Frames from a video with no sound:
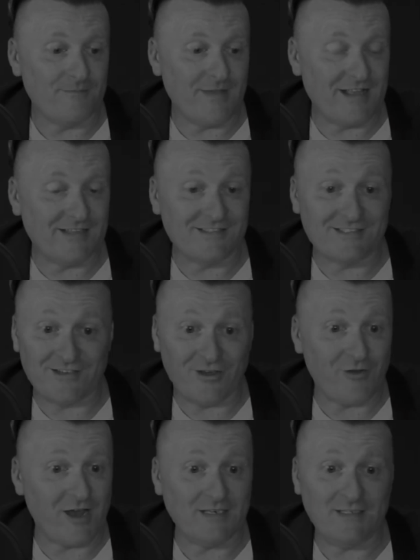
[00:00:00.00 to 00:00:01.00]
And
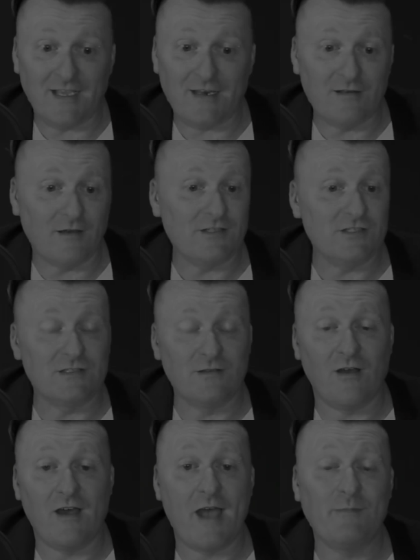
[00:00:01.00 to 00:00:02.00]
so I did, and I
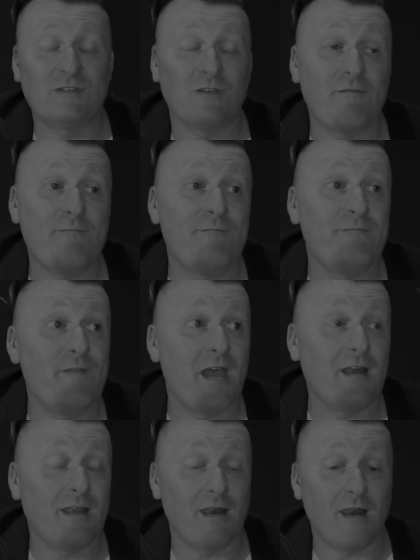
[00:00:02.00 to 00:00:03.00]
absolutely
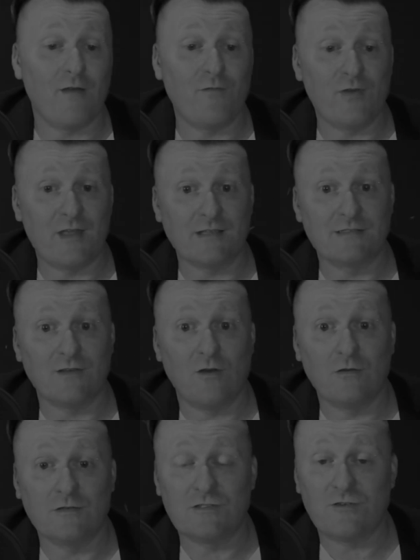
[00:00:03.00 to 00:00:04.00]
fell in love with that
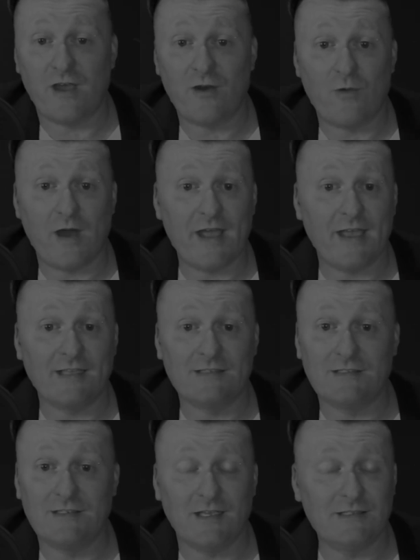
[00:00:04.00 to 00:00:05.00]
song straight away.
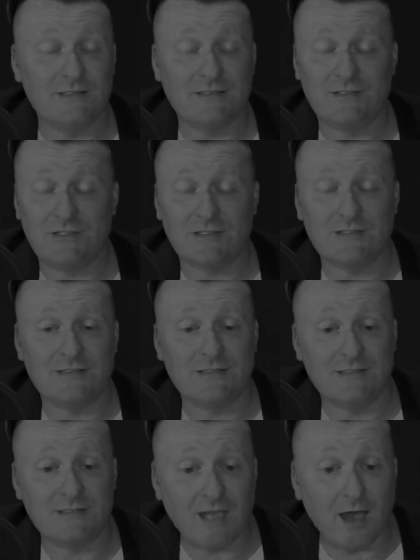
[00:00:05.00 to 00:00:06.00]
It's just
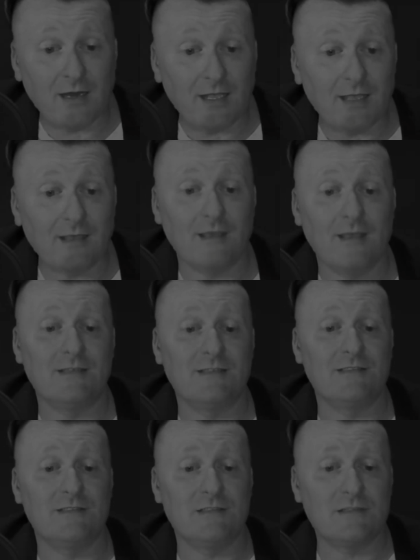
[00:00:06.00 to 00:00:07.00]
stunning. It's
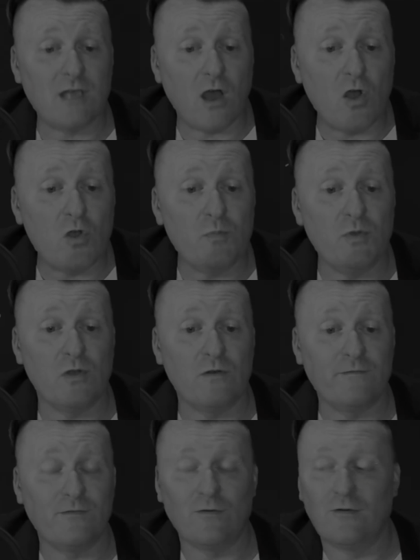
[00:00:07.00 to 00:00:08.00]
so
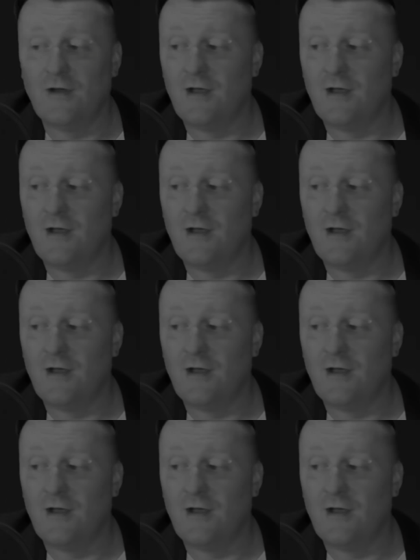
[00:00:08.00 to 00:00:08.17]
beautiful.